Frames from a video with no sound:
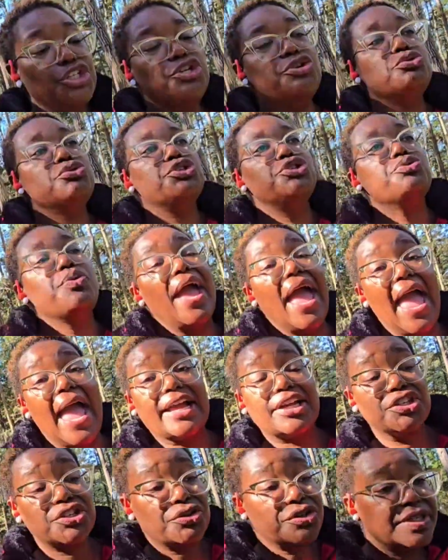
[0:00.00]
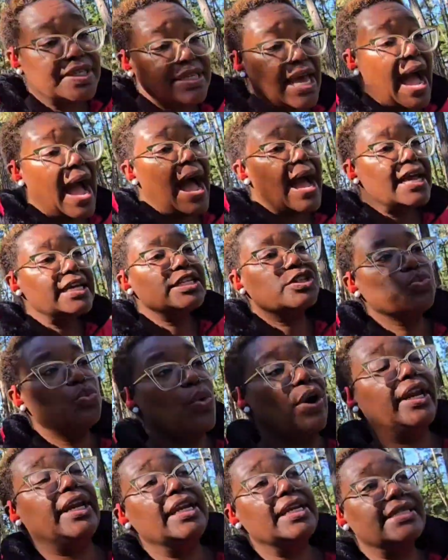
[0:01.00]
you to exercise
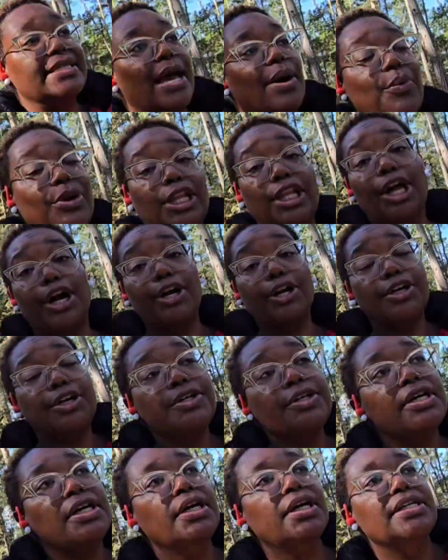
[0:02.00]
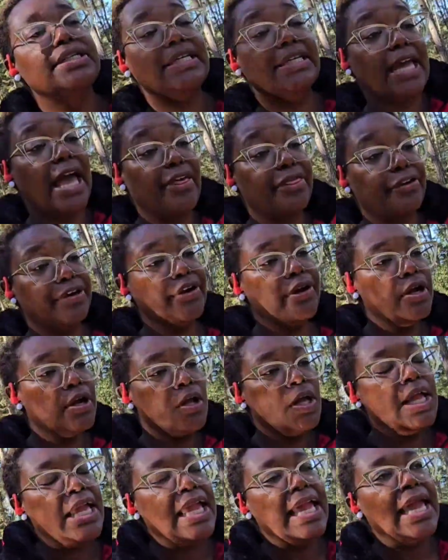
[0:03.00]
what it is that we learn together,
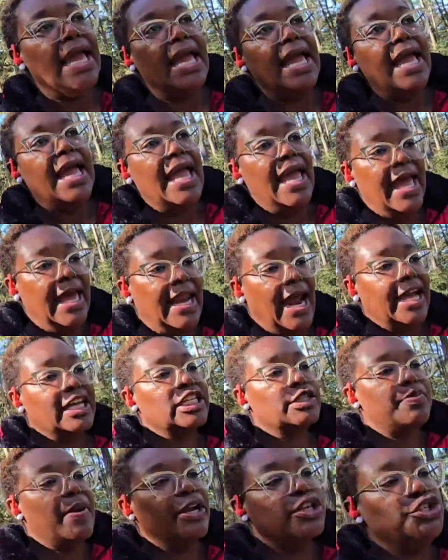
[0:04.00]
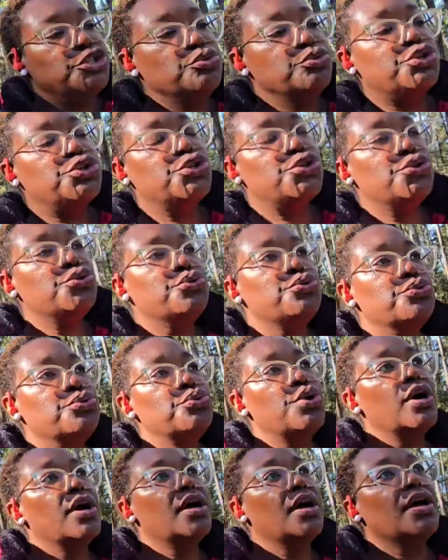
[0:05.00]
and I expect you
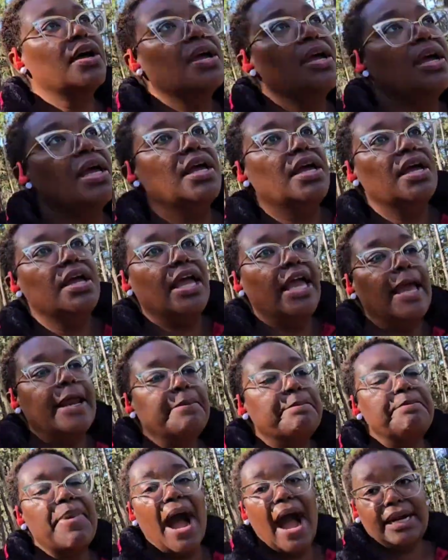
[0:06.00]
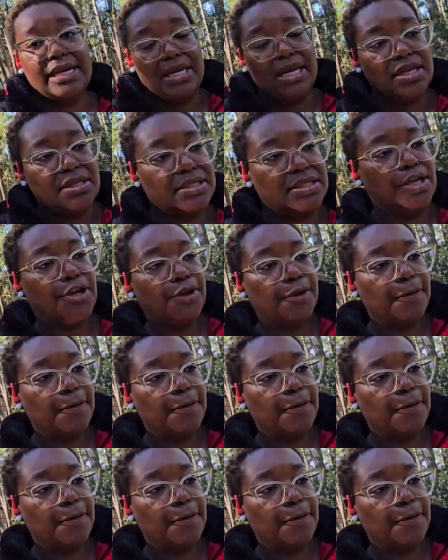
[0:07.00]
to embody it.